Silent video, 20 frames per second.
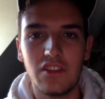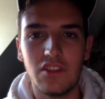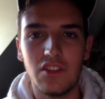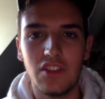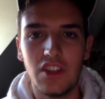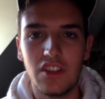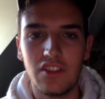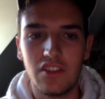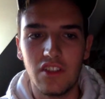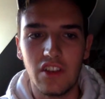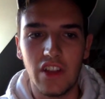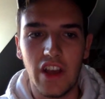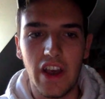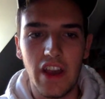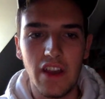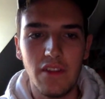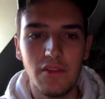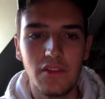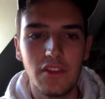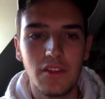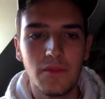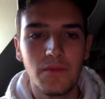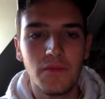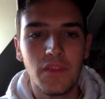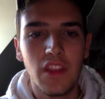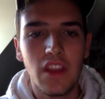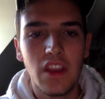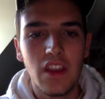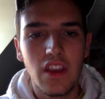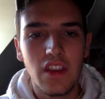to adjust their lives.
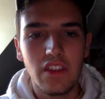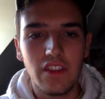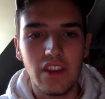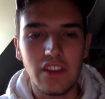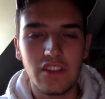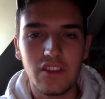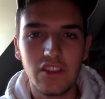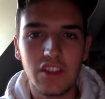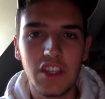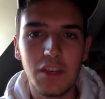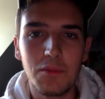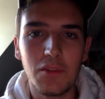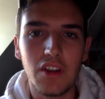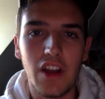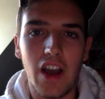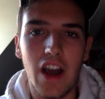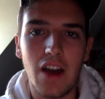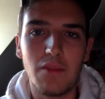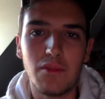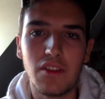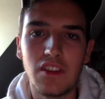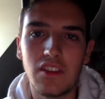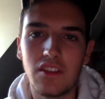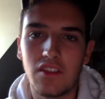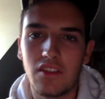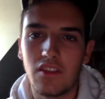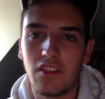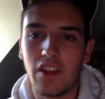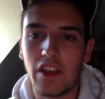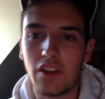They still keep their hobbies,
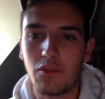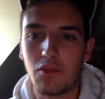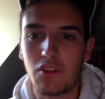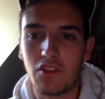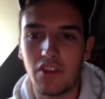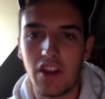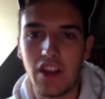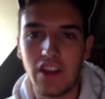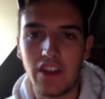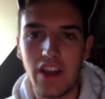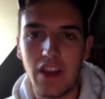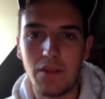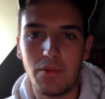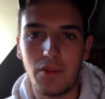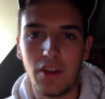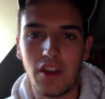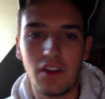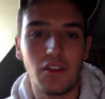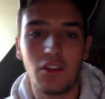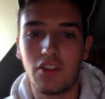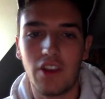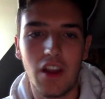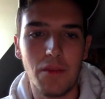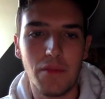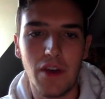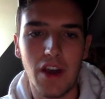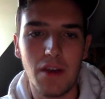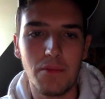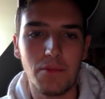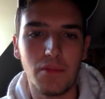like with or
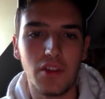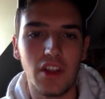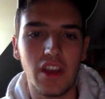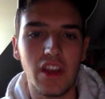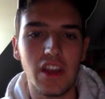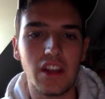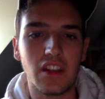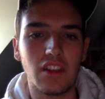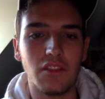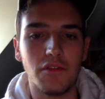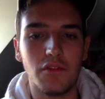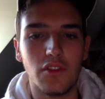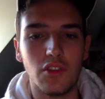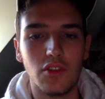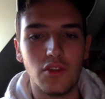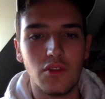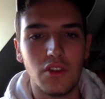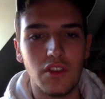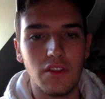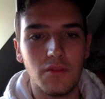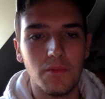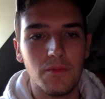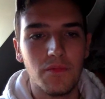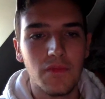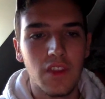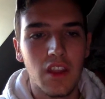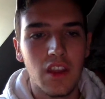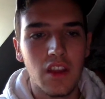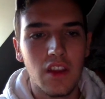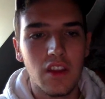grandpa playing the flute in
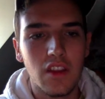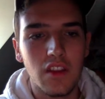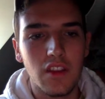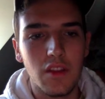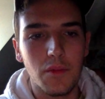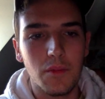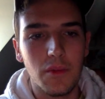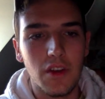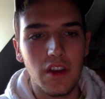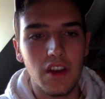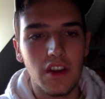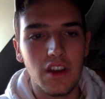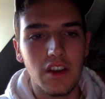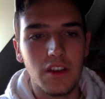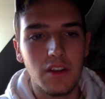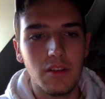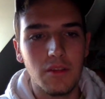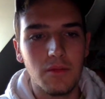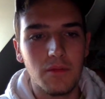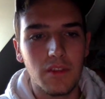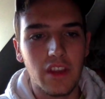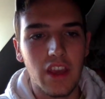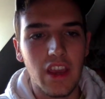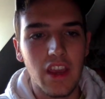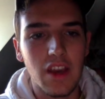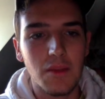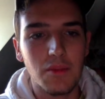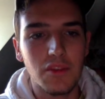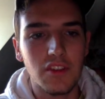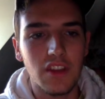the
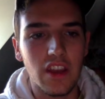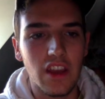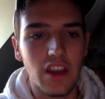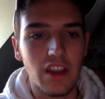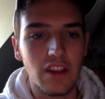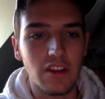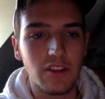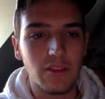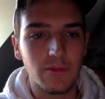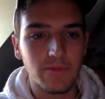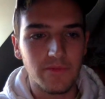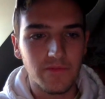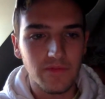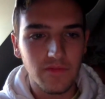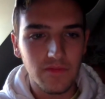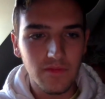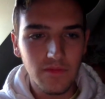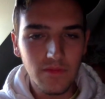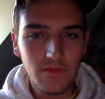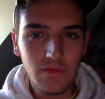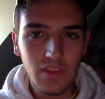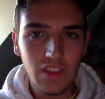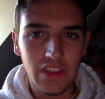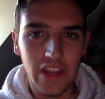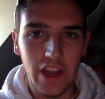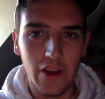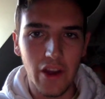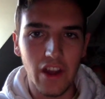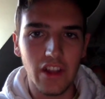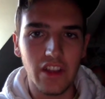camps, and
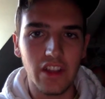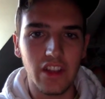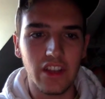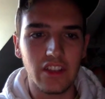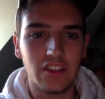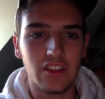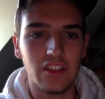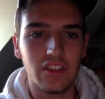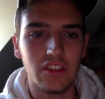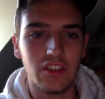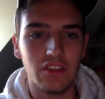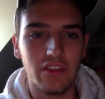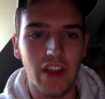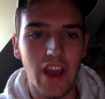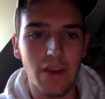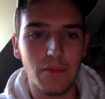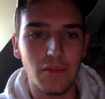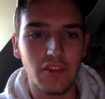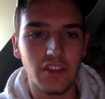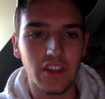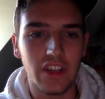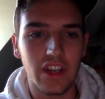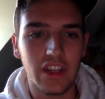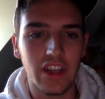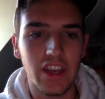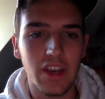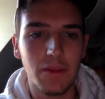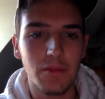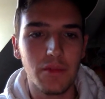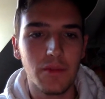now Elliot likes to listen to rap music at
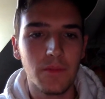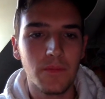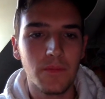camp.